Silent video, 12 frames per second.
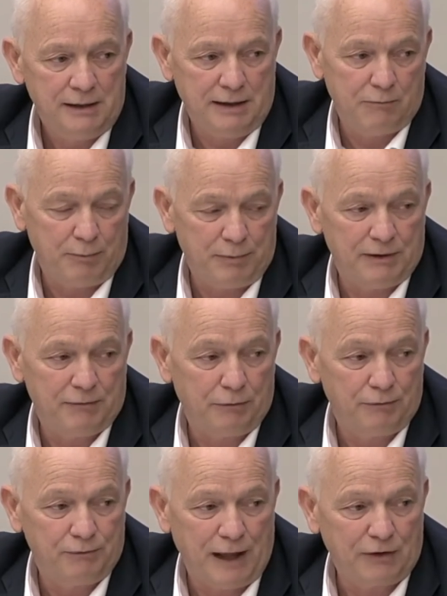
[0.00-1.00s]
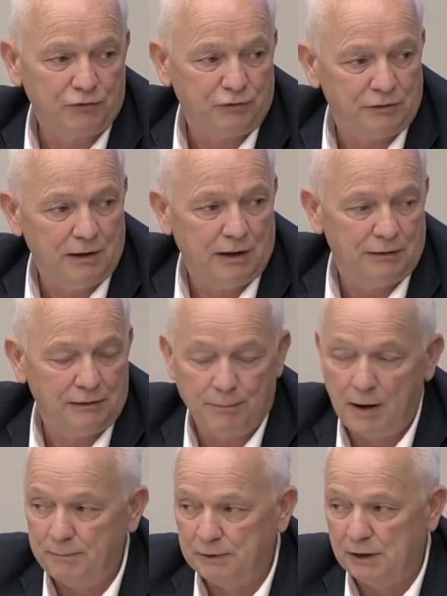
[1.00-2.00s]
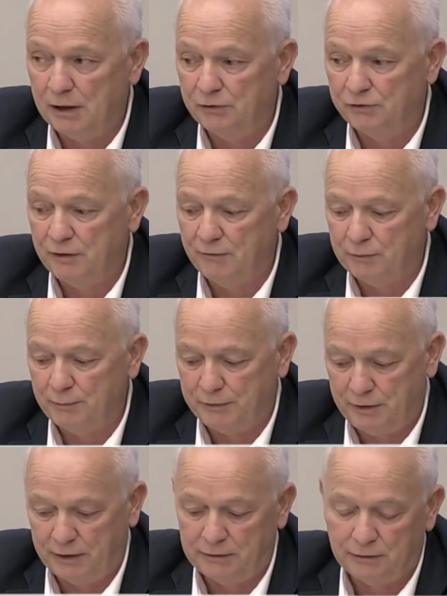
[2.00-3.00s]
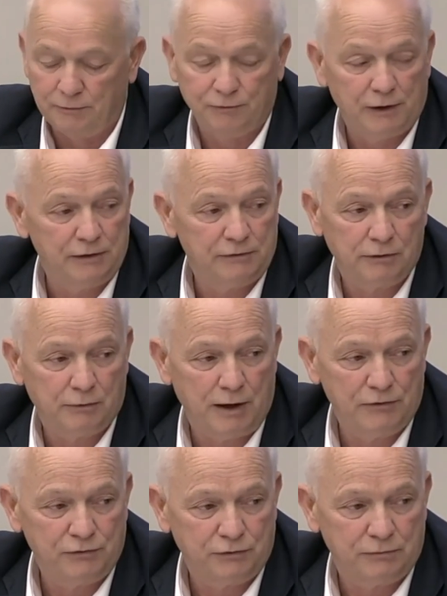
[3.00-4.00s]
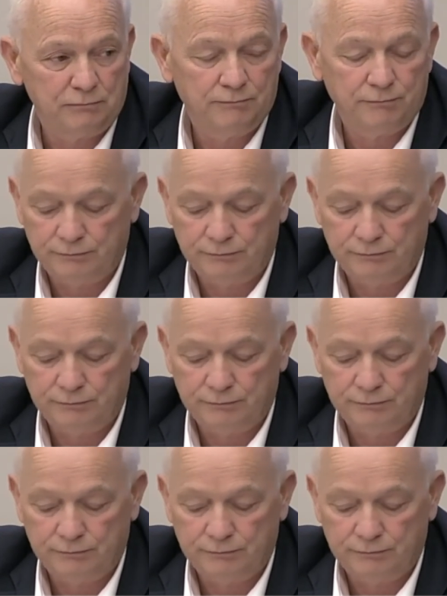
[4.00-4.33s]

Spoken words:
It would be a reflection on the popularity of the particular flight in question.